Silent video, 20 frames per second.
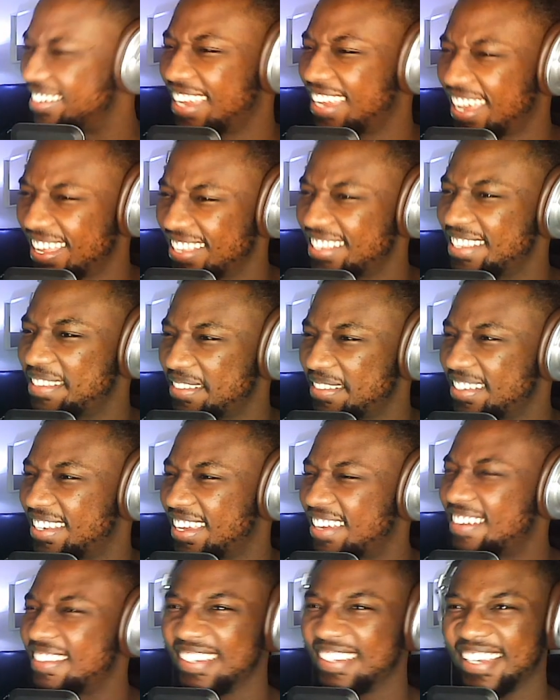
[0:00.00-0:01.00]
Chance.
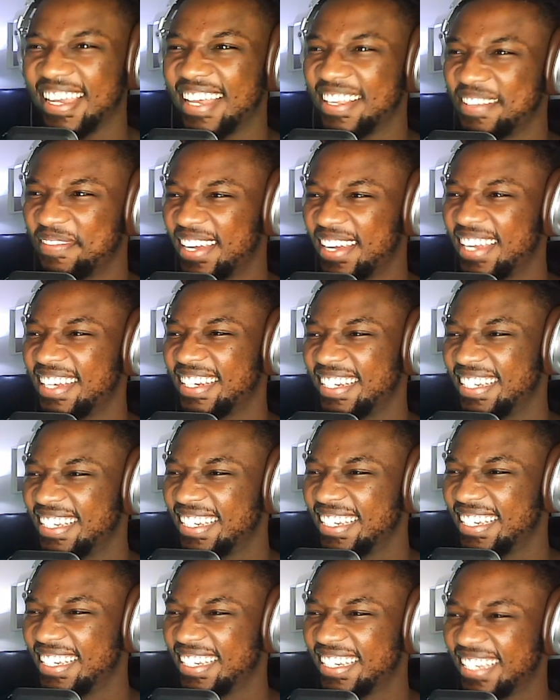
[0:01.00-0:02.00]
Shout out to Chance, man.
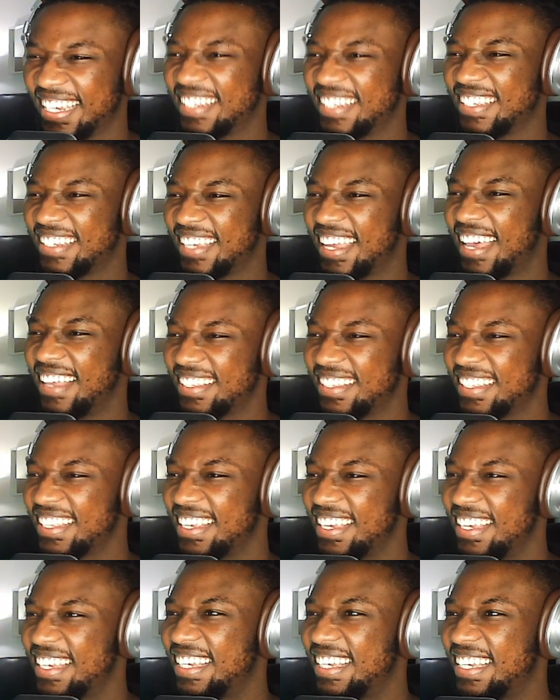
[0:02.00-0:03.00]
Shout out to Chance.
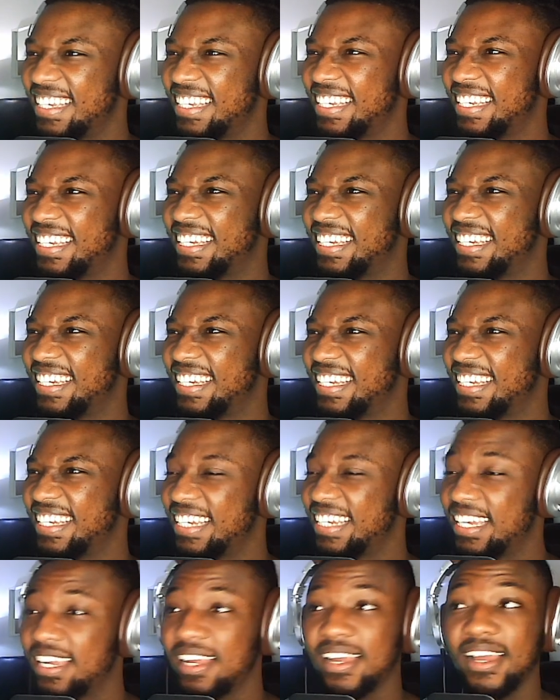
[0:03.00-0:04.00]
Let the top
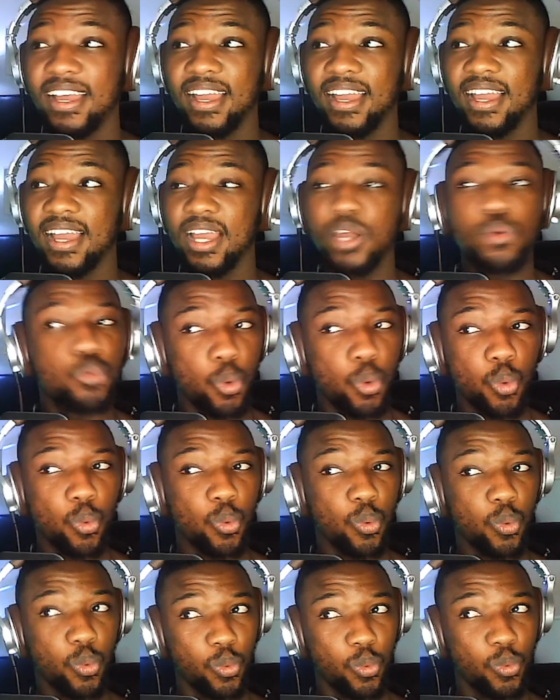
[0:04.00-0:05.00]
drop and
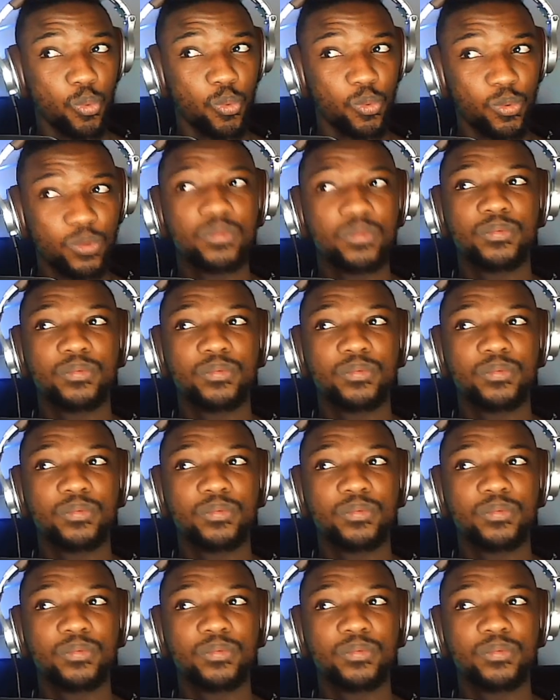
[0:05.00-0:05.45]
roll. Yeah,